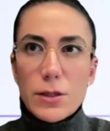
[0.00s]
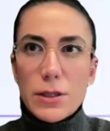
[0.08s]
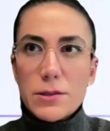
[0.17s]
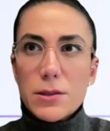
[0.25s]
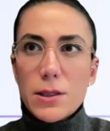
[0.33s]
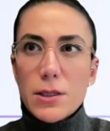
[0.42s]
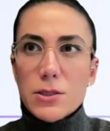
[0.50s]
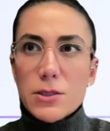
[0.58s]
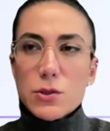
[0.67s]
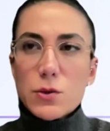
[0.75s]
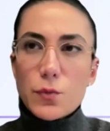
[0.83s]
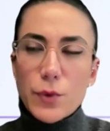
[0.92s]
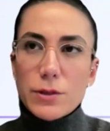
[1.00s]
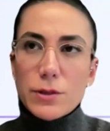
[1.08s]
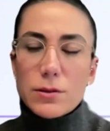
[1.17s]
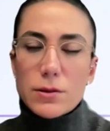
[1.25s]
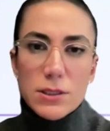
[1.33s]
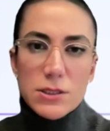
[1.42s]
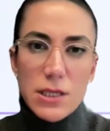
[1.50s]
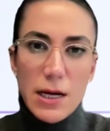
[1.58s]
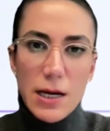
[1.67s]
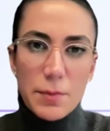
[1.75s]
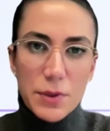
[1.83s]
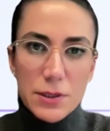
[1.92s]
All right. So when this
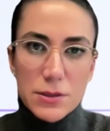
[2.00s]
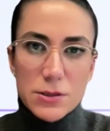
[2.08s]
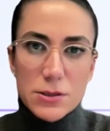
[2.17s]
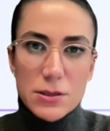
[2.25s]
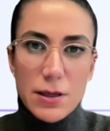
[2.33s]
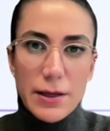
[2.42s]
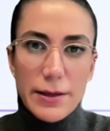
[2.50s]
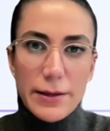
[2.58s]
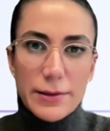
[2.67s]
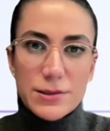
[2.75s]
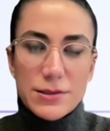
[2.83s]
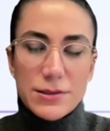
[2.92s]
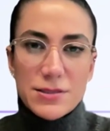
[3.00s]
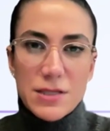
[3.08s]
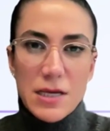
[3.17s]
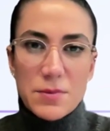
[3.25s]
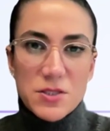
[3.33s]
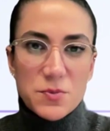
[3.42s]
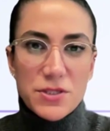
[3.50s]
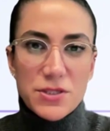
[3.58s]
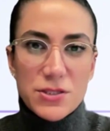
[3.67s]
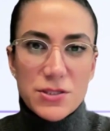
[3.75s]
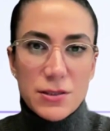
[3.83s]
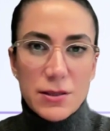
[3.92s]
happens and these
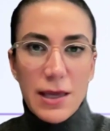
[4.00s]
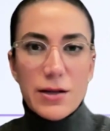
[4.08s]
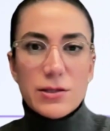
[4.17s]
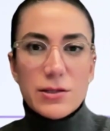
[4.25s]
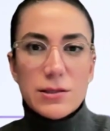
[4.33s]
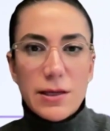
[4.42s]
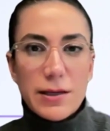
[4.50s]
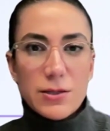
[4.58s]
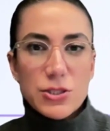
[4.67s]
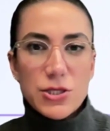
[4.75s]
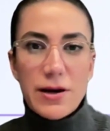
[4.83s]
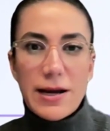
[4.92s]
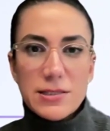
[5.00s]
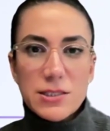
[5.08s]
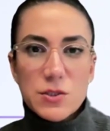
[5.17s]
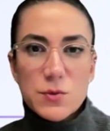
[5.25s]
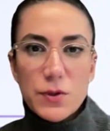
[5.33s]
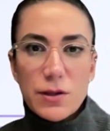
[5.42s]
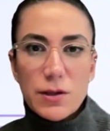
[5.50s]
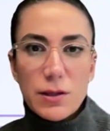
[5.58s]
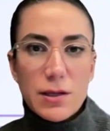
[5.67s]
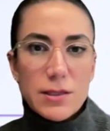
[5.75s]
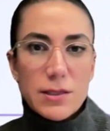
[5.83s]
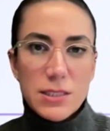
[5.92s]
MSPs cannot like share access with their
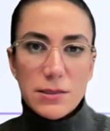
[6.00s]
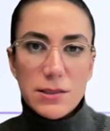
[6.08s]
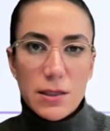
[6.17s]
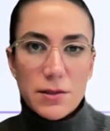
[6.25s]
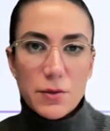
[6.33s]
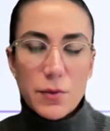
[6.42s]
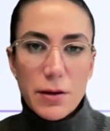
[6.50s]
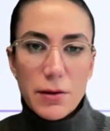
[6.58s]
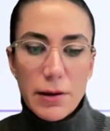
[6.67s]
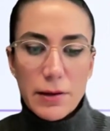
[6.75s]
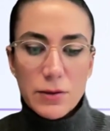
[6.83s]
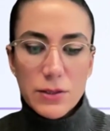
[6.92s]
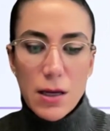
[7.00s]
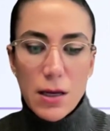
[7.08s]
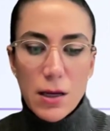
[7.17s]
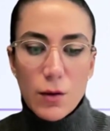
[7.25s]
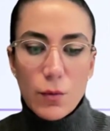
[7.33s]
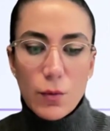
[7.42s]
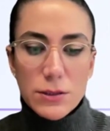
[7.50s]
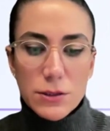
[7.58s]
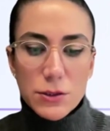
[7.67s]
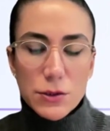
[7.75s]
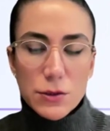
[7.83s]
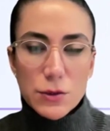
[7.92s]
clients and the other way around, what
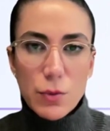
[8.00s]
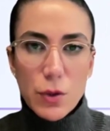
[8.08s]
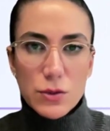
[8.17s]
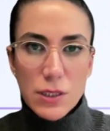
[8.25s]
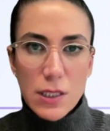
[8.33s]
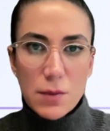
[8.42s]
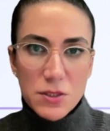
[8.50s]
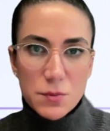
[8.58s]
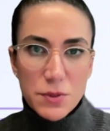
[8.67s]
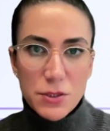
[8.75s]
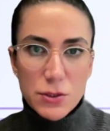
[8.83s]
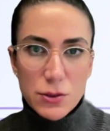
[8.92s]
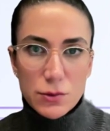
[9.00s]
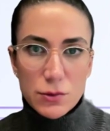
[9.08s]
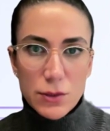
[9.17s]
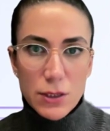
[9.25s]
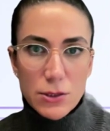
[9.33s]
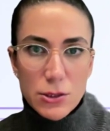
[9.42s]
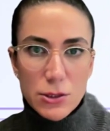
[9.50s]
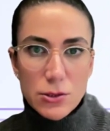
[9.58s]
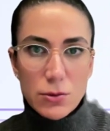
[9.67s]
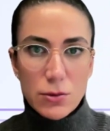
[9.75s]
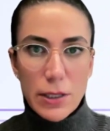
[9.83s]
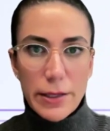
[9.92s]
do most MSPs do? Do they just
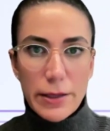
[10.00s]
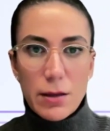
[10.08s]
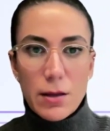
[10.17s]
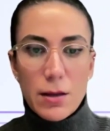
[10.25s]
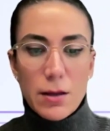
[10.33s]
go like,